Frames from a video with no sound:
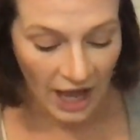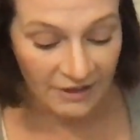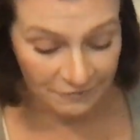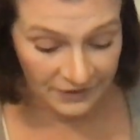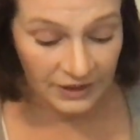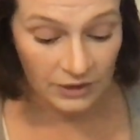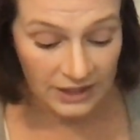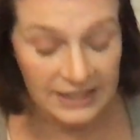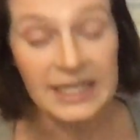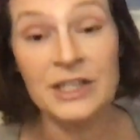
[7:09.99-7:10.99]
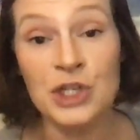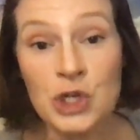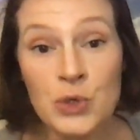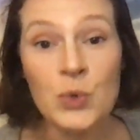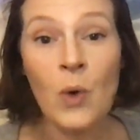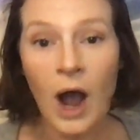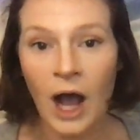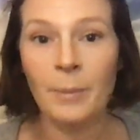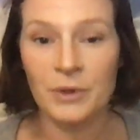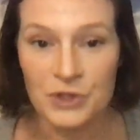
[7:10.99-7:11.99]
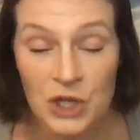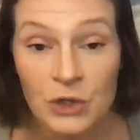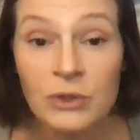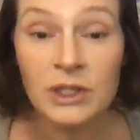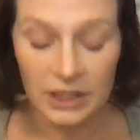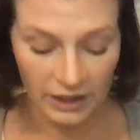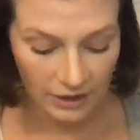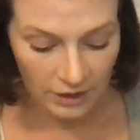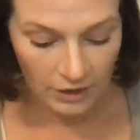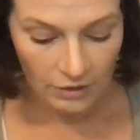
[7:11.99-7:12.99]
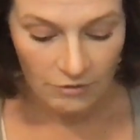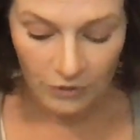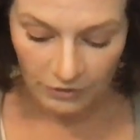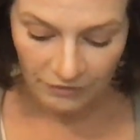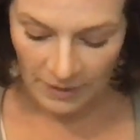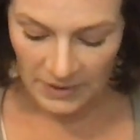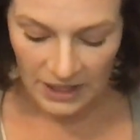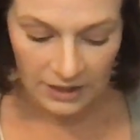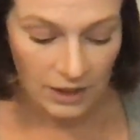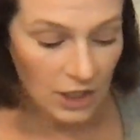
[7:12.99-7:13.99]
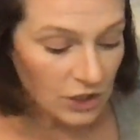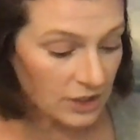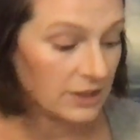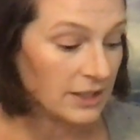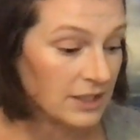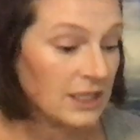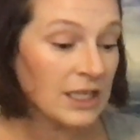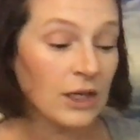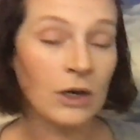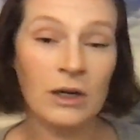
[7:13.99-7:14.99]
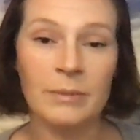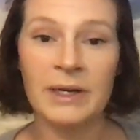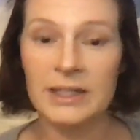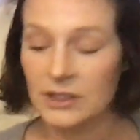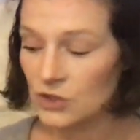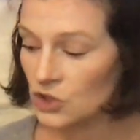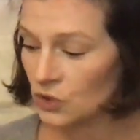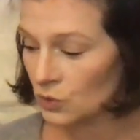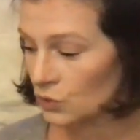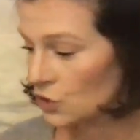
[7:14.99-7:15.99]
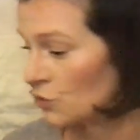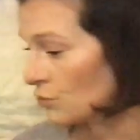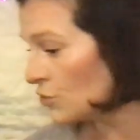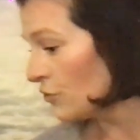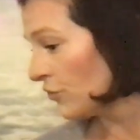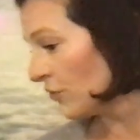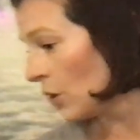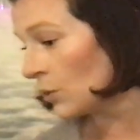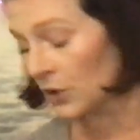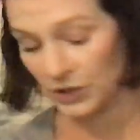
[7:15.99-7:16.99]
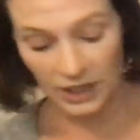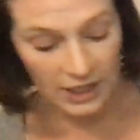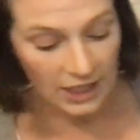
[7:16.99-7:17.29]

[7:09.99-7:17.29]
I feel it's a new opportunity for feminine to seek her abundance, to to move forward